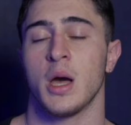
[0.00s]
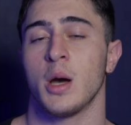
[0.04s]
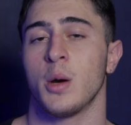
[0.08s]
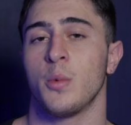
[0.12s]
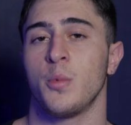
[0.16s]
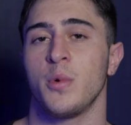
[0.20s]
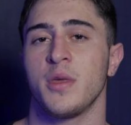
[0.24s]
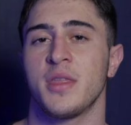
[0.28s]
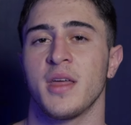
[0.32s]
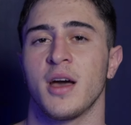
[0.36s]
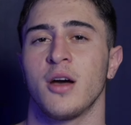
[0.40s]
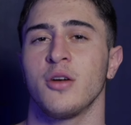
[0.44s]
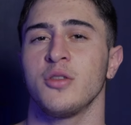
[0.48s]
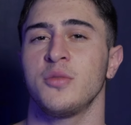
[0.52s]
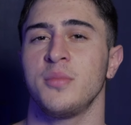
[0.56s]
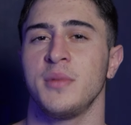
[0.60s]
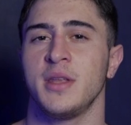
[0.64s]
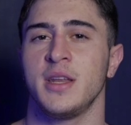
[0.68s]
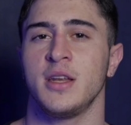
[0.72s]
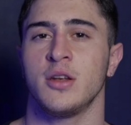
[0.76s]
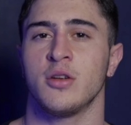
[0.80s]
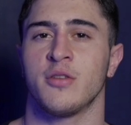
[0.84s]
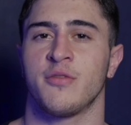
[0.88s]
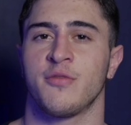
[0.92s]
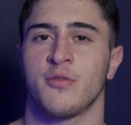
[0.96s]
Without
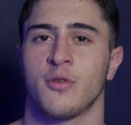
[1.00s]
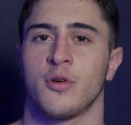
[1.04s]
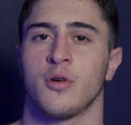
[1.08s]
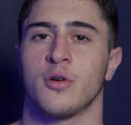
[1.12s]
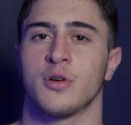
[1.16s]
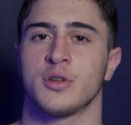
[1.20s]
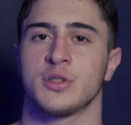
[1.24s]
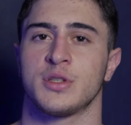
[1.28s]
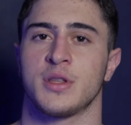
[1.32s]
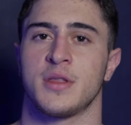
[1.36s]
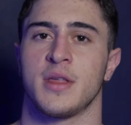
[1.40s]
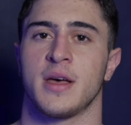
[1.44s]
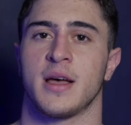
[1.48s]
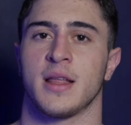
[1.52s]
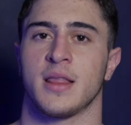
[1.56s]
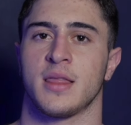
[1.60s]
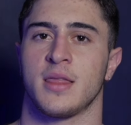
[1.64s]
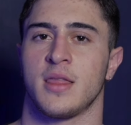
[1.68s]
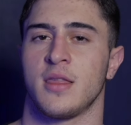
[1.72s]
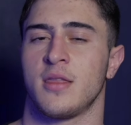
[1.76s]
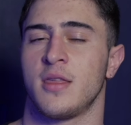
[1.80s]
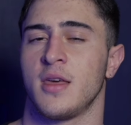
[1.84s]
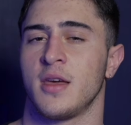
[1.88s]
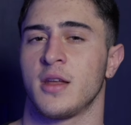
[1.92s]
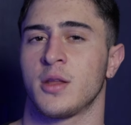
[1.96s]
meaning, of course, that
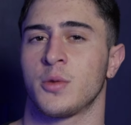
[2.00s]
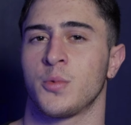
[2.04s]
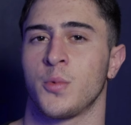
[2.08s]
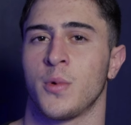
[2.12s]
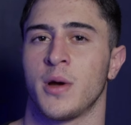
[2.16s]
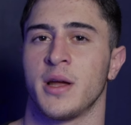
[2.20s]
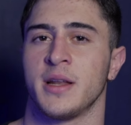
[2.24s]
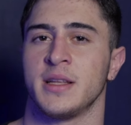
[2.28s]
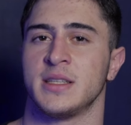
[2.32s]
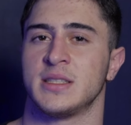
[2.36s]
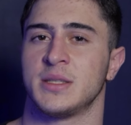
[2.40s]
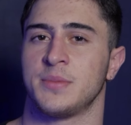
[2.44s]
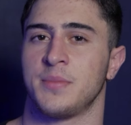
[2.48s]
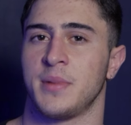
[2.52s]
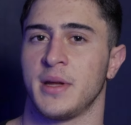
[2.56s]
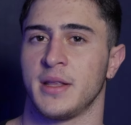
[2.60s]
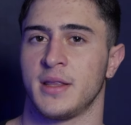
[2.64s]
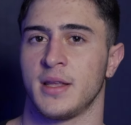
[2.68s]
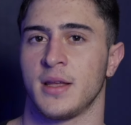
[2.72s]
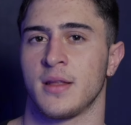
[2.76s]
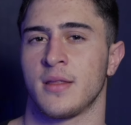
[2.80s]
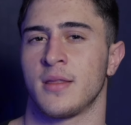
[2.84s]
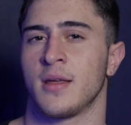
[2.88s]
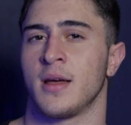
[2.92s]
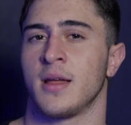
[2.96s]
the third one is
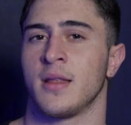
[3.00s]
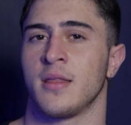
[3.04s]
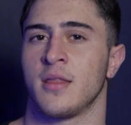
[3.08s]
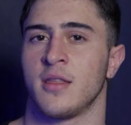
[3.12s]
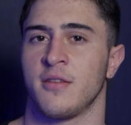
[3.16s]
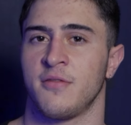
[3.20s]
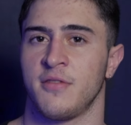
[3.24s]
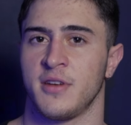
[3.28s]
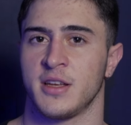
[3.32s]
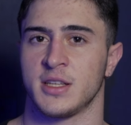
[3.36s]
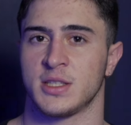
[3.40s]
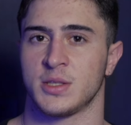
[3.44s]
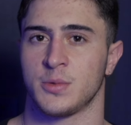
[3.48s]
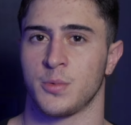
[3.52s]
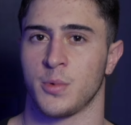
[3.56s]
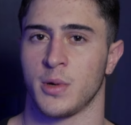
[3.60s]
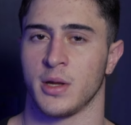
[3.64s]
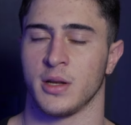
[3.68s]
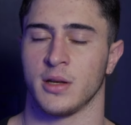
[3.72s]
better than the first one.